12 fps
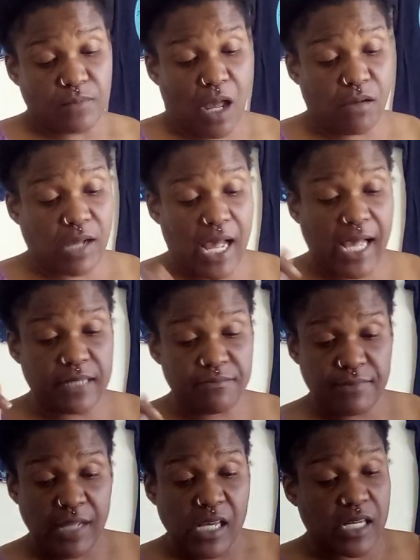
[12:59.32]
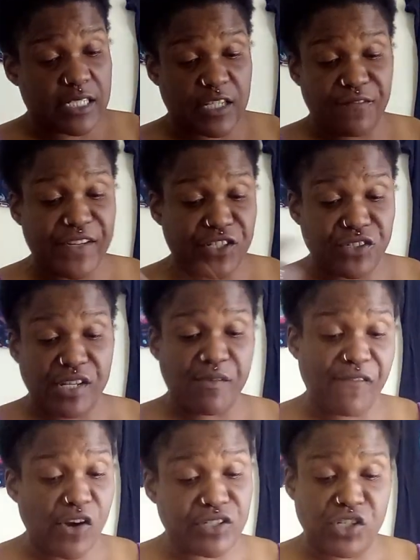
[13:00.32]
Okay? Because adventure's in
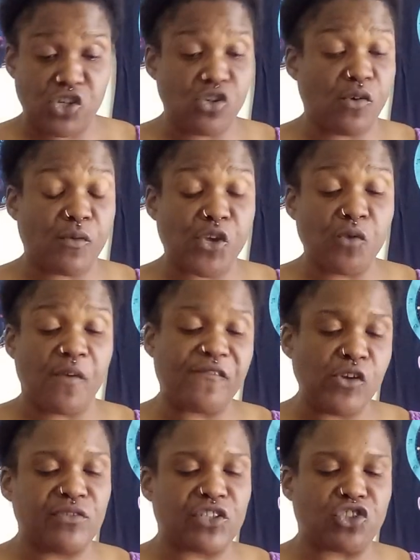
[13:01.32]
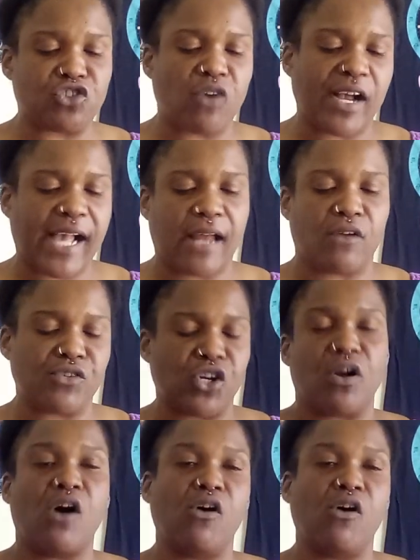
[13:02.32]
reverse and you refuse to strike out on your